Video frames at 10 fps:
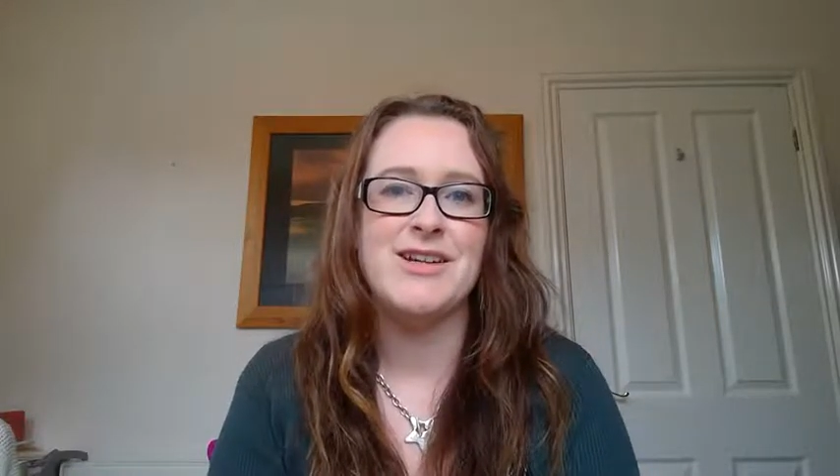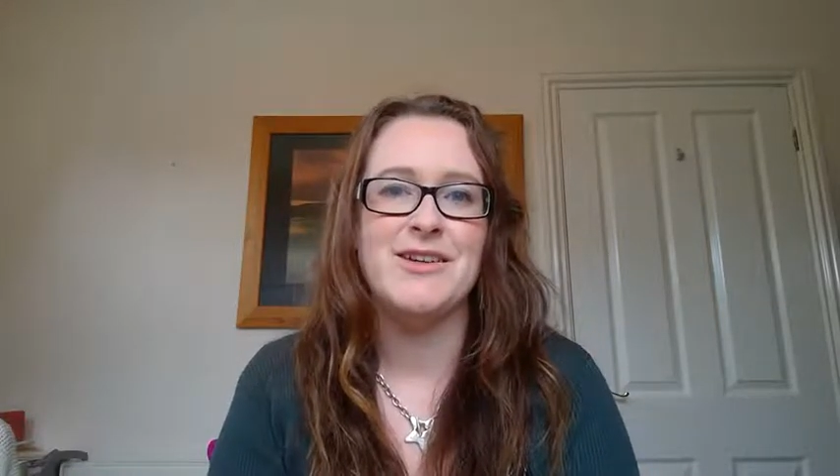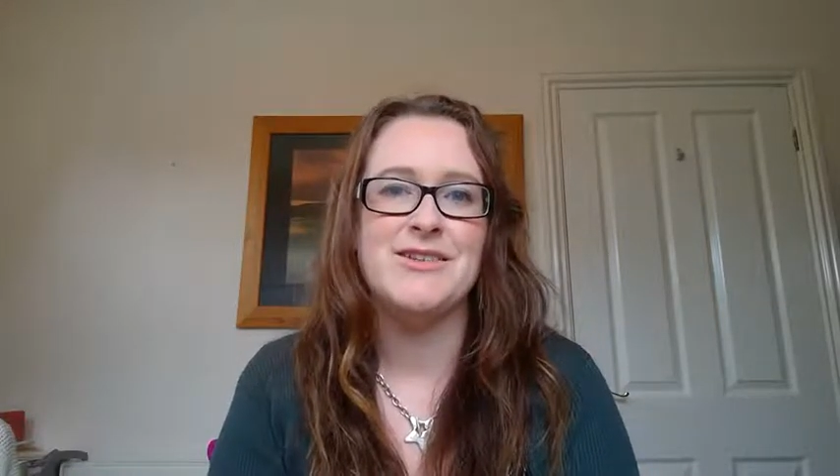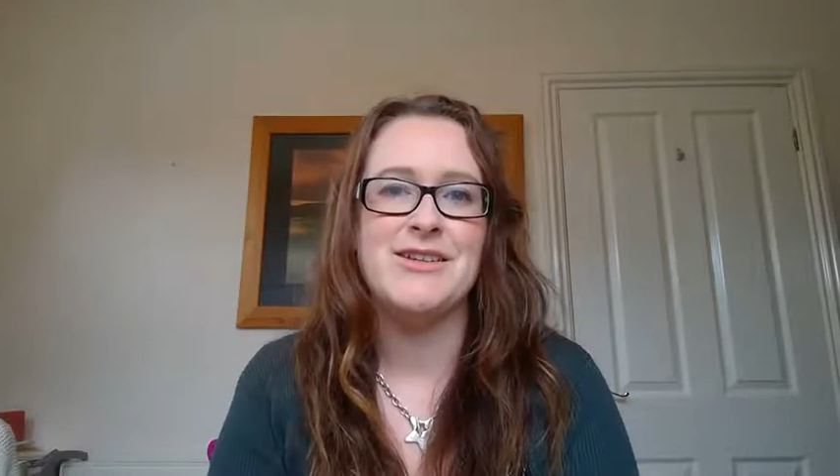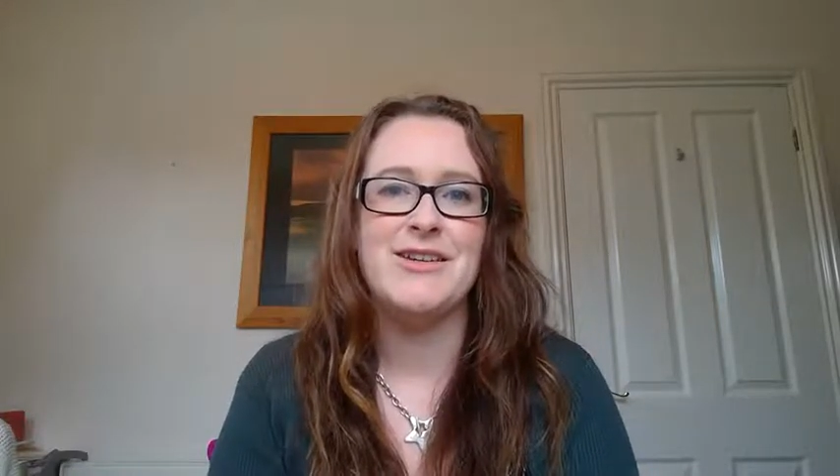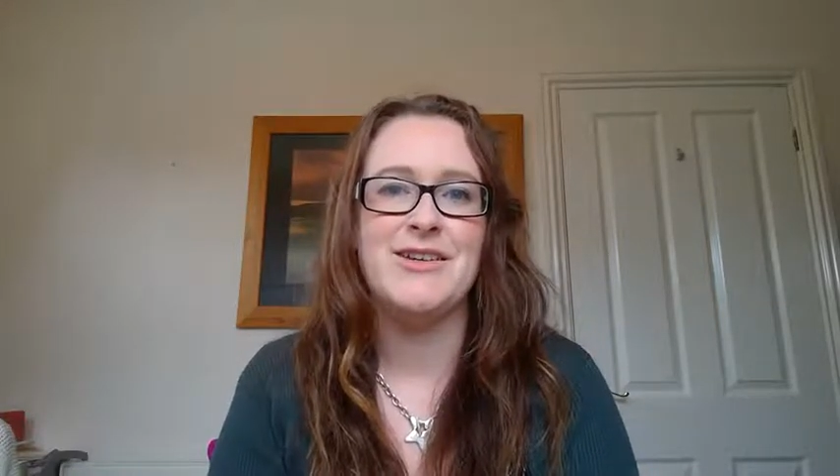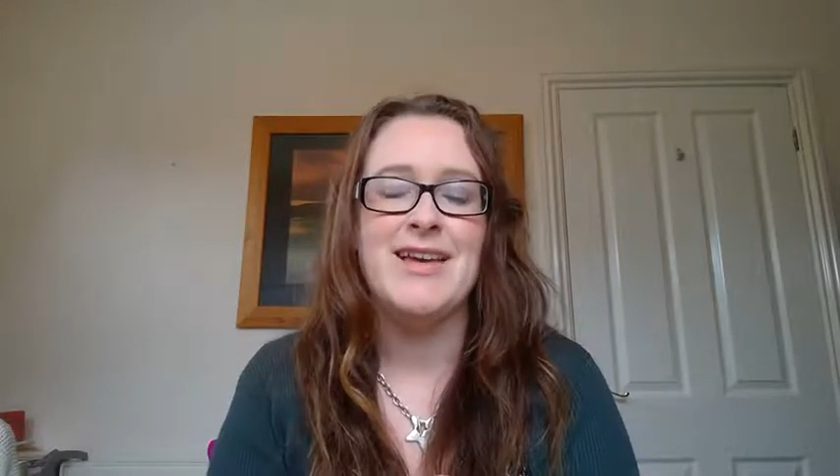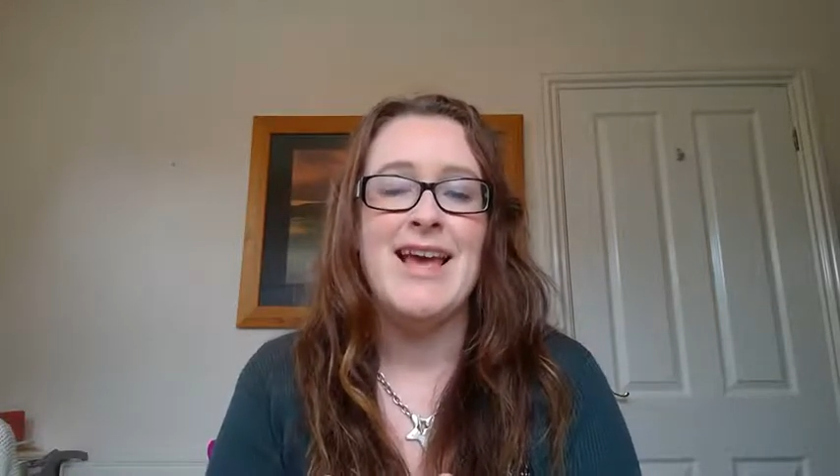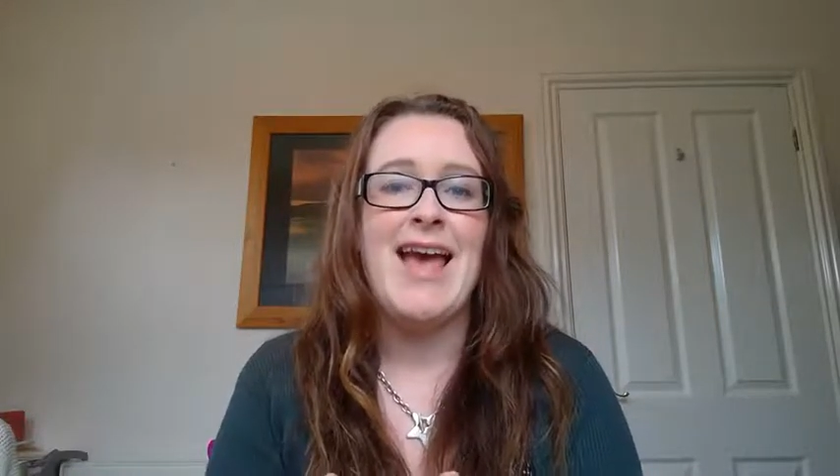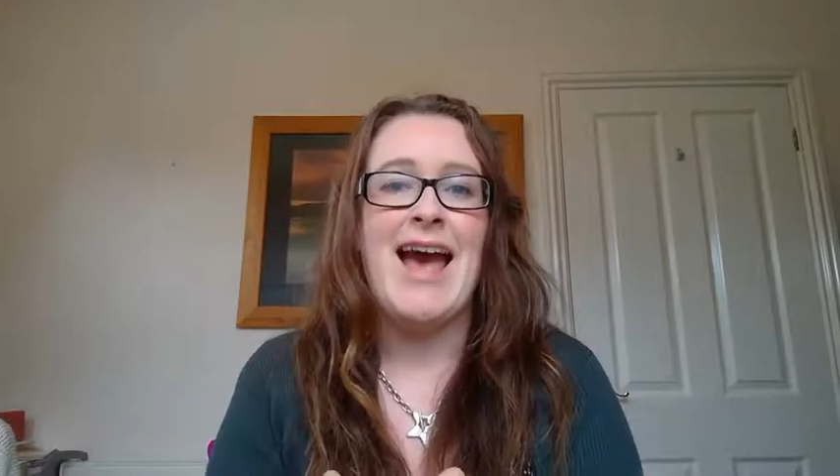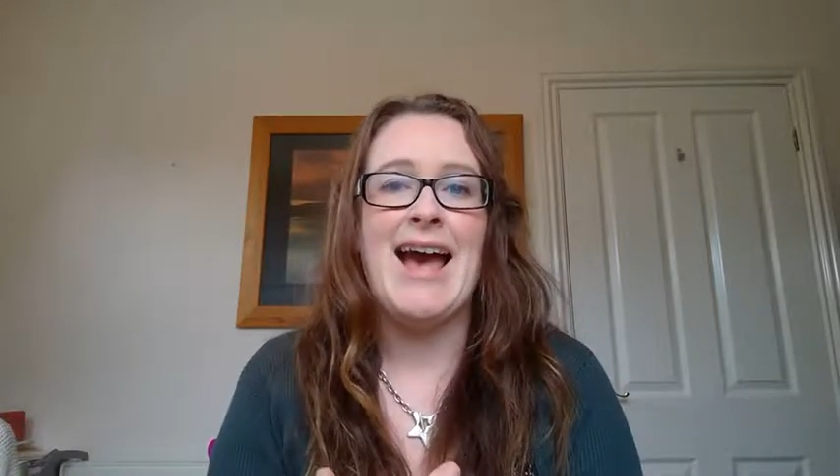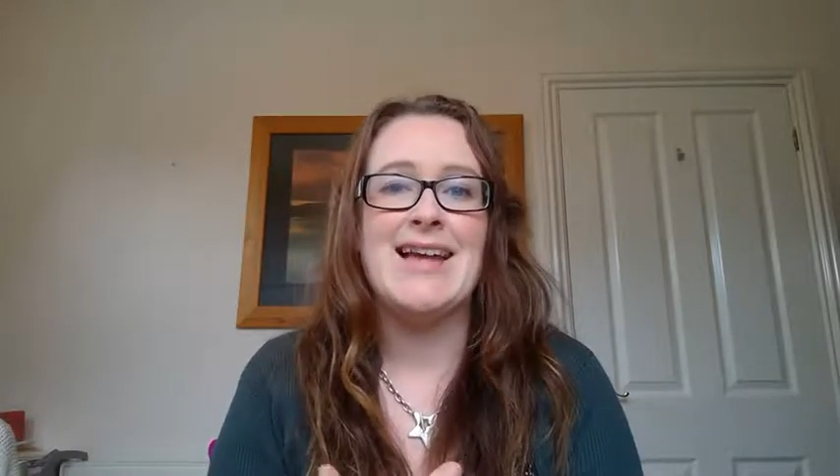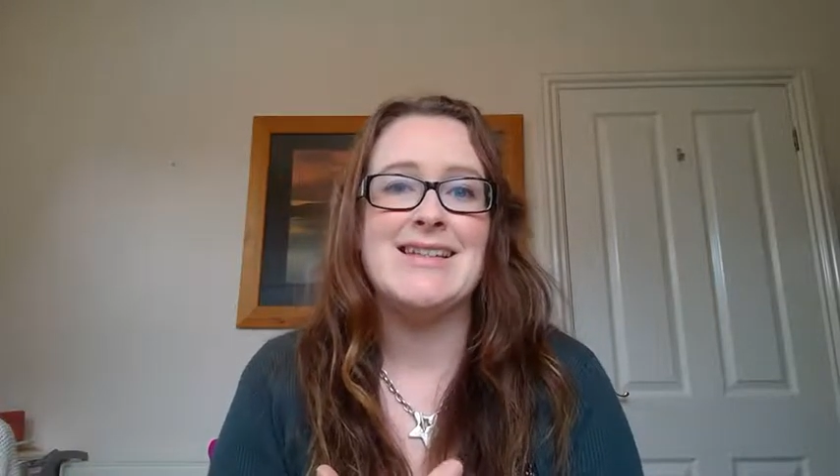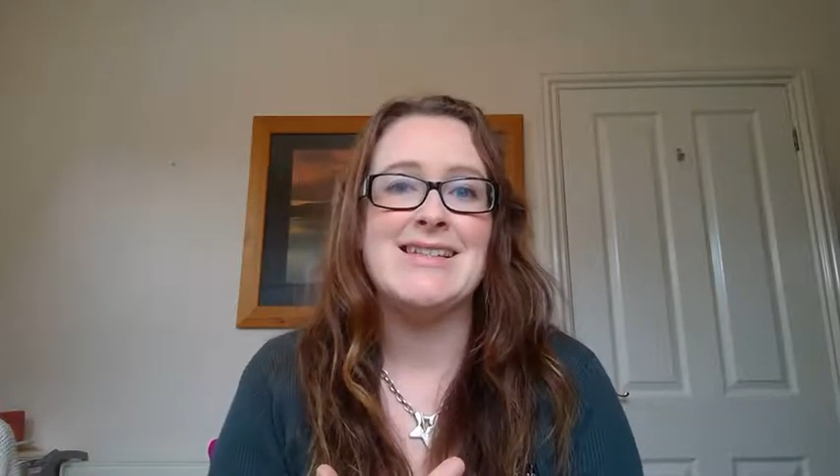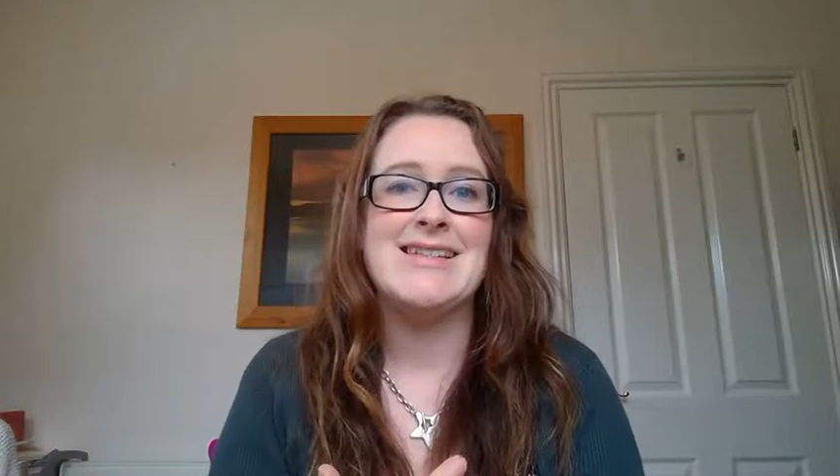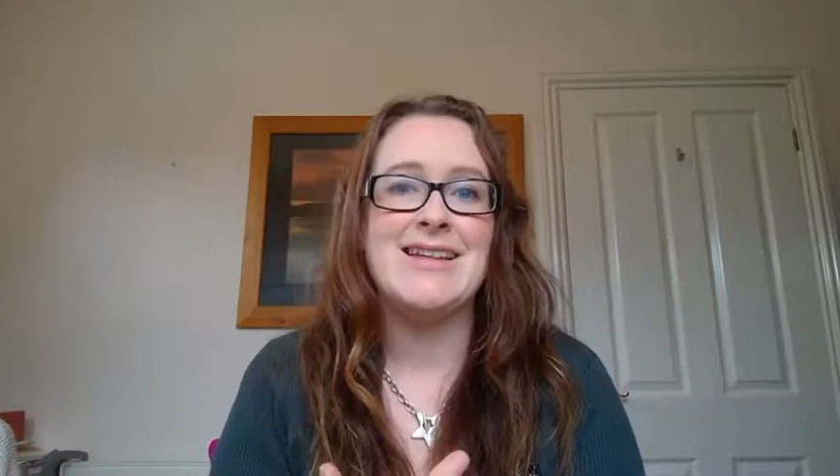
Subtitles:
go to, and